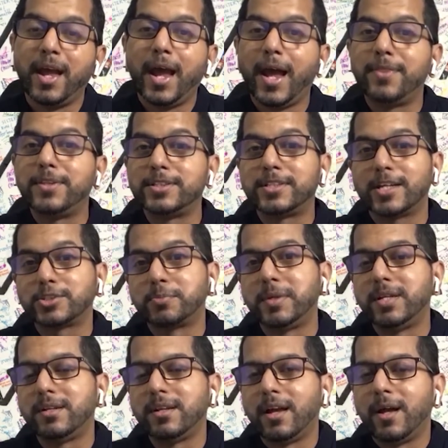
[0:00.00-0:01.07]
And this has
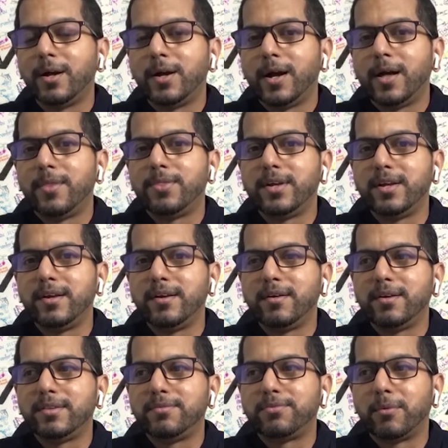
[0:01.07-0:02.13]
been,
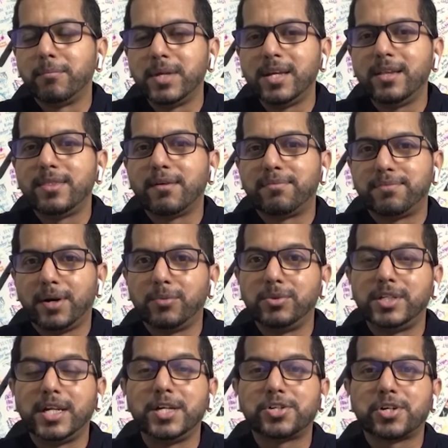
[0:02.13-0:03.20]
for me, the
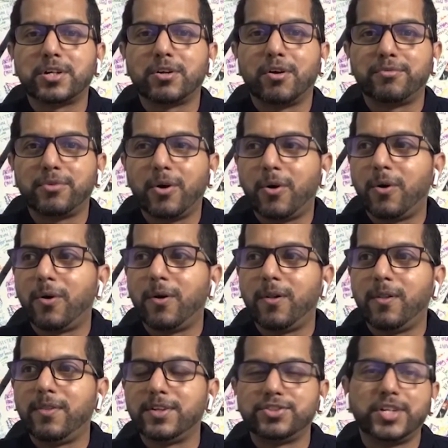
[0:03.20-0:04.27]
foundation of
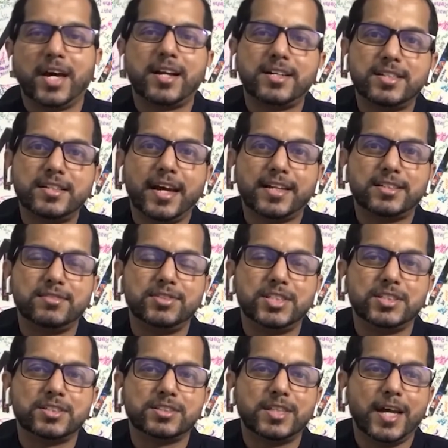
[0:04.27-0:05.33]
all the charity
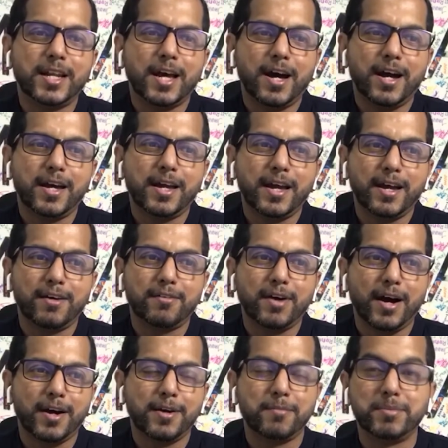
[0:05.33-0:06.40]
activities that I
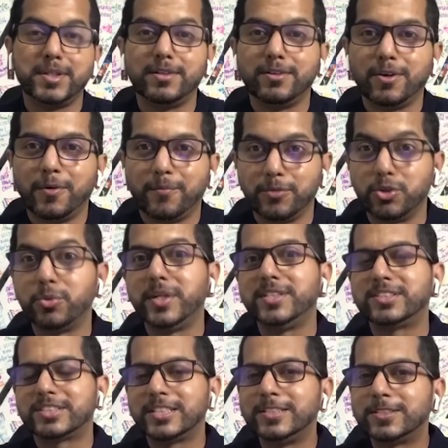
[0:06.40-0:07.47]
have been doing
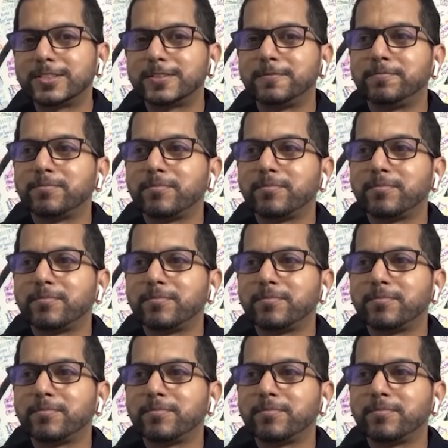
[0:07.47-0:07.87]
since.